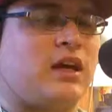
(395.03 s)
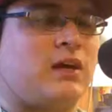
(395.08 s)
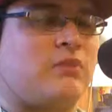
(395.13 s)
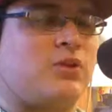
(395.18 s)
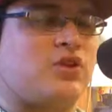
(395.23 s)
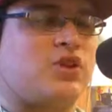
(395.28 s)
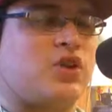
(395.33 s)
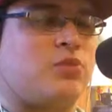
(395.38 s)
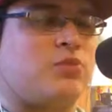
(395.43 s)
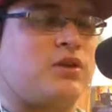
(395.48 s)
I
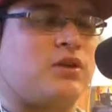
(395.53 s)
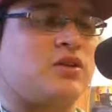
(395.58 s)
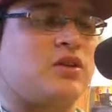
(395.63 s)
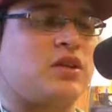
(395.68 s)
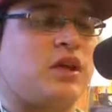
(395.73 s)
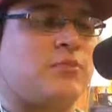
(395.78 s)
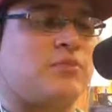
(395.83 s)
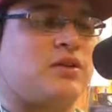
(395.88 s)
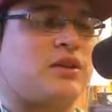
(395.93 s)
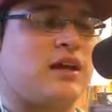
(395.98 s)
must go put a
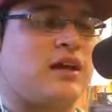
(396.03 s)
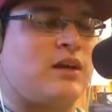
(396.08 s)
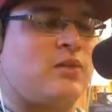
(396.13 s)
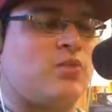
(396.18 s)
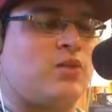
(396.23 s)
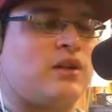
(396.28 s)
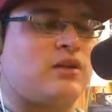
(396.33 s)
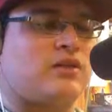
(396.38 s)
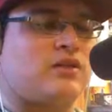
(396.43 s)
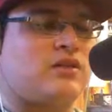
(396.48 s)
stop to that
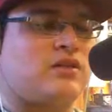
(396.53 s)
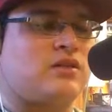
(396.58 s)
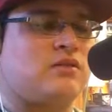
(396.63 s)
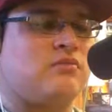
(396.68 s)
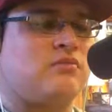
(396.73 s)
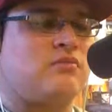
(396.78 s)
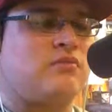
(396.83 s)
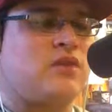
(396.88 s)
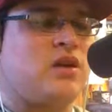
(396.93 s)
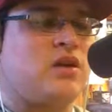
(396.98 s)
at once.
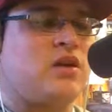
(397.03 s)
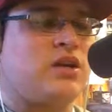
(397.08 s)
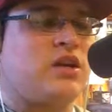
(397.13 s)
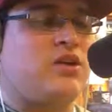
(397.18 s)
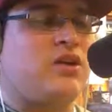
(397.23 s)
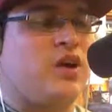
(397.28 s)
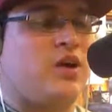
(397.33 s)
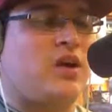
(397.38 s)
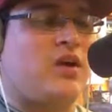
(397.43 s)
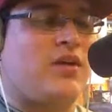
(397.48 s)

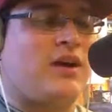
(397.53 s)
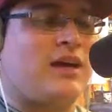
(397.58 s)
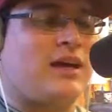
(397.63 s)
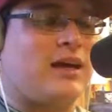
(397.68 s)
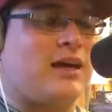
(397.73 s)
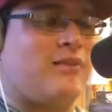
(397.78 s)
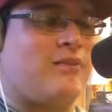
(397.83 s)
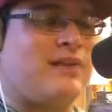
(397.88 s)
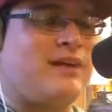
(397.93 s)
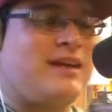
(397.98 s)
You know how I
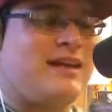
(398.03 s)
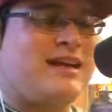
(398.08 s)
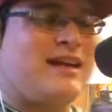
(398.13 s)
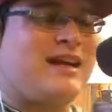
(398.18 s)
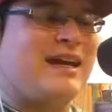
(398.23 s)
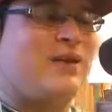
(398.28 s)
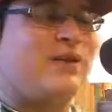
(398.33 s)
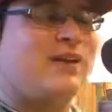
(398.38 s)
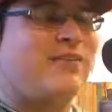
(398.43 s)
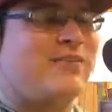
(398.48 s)
am,
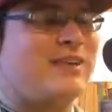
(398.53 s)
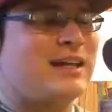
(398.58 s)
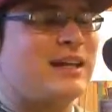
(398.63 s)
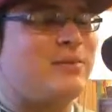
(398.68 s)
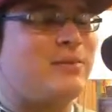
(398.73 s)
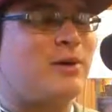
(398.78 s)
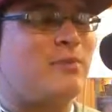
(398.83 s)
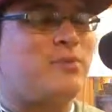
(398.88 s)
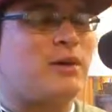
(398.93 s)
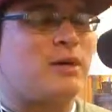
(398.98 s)
and how I feel
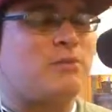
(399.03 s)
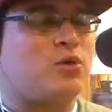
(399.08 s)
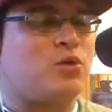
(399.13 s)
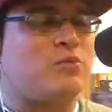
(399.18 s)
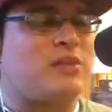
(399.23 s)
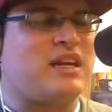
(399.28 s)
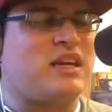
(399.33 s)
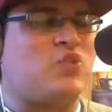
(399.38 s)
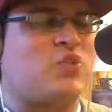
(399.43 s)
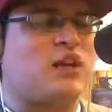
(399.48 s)
about
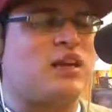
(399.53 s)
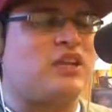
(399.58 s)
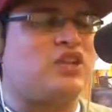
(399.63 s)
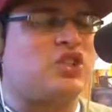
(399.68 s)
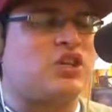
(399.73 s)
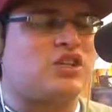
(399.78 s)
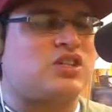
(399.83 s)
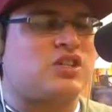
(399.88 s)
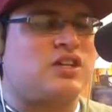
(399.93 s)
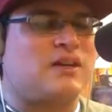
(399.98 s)
people being
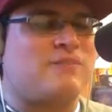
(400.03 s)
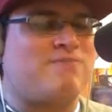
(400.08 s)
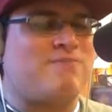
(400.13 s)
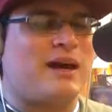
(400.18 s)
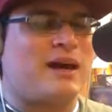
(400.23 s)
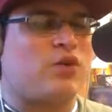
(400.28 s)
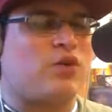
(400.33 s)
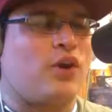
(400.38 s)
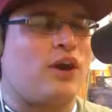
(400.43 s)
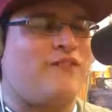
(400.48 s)
well-adjusted and
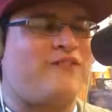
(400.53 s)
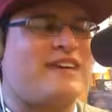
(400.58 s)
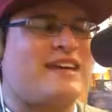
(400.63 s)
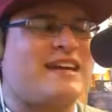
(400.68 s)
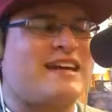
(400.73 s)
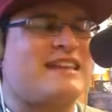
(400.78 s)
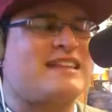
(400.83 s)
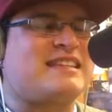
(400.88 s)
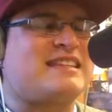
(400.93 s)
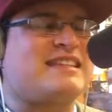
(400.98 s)
better off.
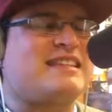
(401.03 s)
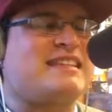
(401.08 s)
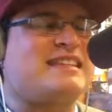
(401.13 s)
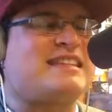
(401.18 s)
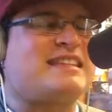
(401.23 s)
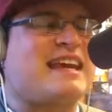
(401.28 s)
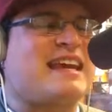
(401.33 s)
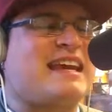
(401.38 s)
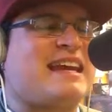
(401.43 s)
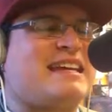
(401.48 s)
It
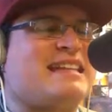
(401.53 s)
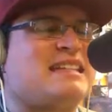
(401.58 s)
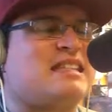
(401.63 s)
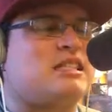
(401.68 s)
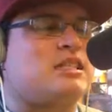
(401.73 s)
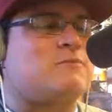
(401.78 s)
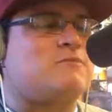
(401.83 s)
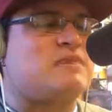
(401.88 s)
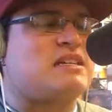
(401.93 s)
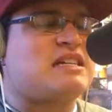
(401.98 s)

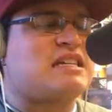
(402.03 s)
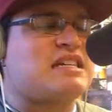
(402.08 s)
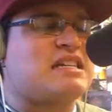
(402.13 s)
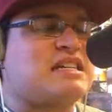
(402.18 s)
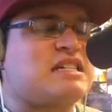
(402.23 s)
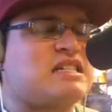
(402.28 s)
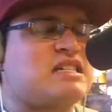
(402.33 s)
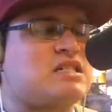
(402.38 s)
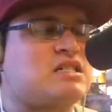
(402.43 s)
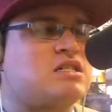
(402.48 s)
sickens
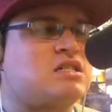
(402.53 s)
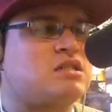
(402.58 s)
me.